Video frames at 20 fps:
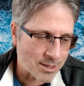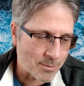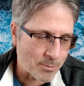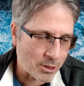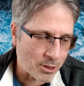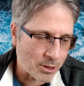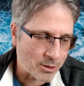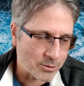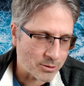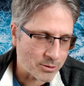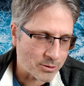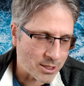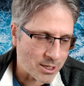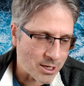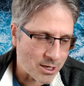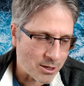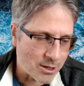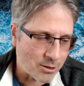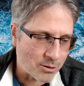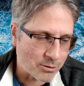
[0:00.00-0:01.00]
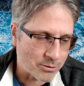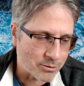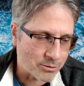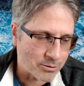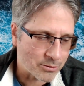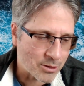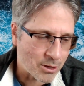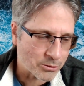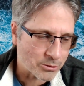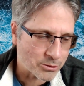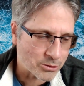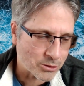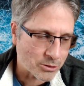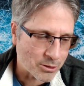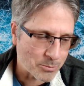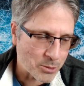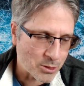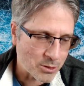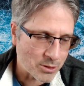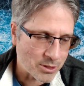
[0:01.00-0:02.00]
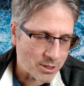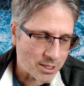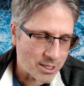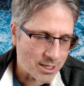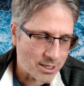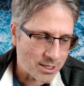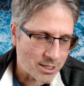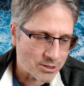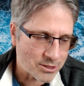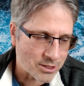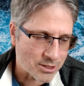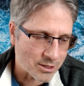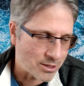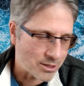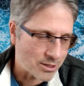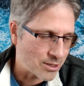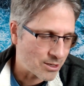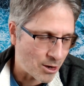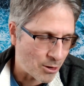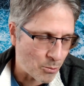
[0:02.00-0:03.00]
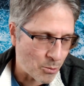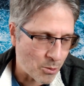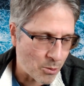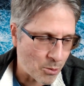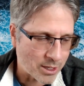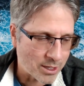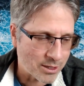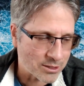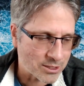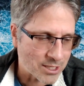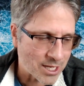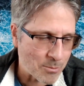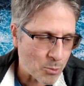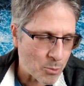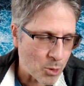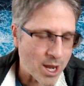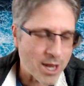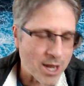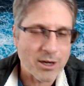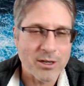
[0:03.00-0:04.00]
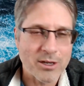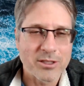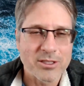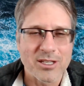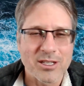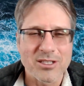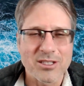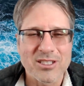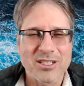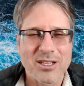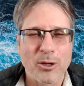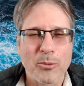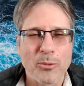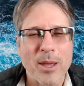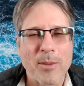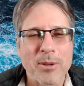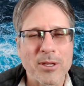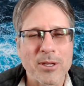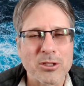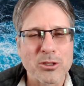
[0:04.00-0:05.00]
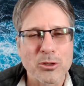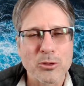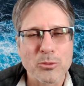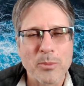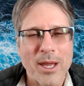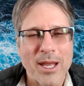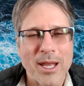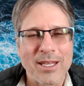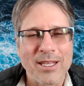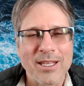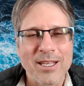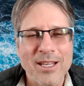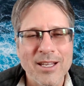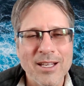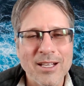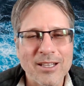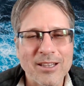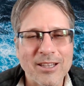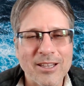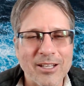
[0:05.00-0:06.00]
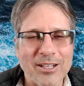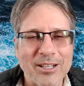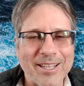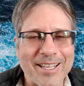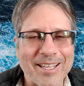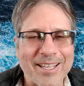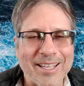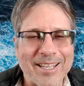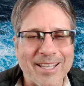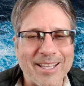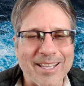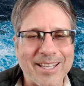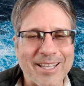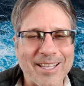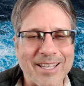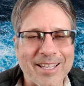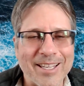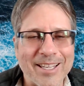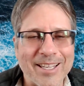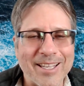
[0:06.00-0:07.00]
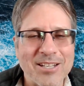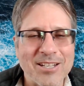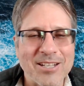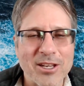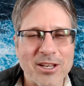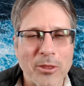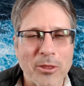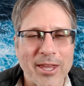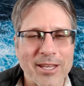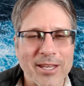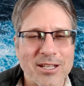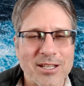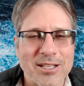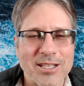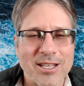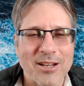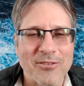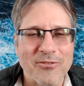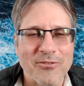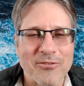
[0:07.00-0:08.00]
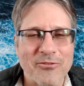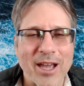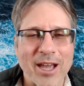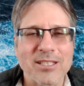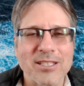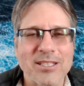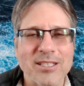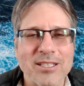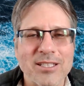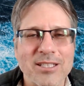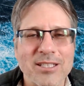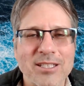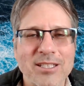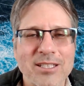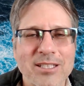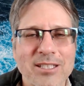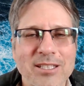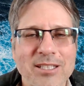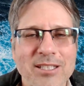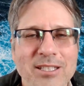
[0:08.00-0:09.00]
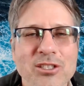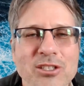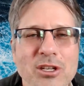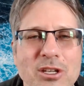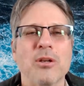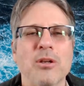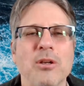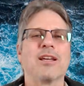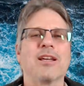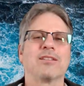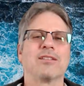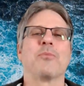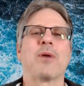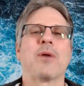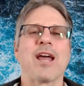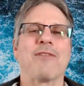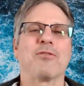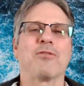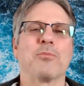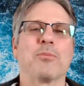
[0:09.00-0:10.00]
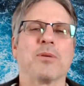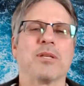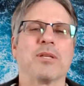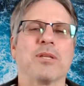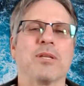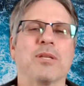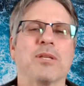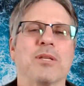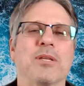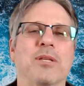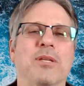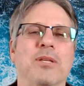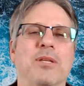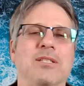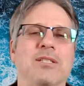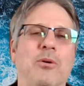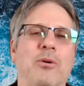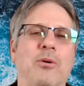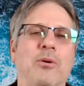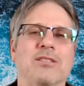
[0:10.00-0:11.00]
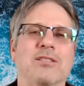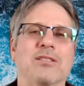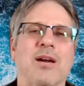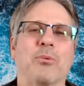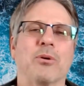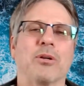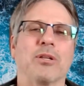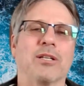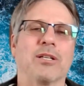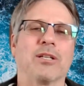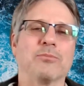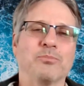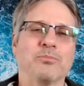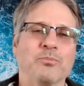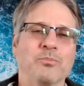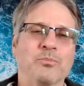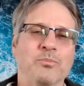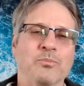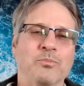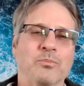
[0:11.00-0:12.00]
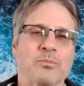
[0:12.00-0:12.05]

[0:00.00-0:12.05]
similar, you know, coastal communities are working the same way, or is there still maybe too many little individual things that affect each community that might have to be dealt with separately?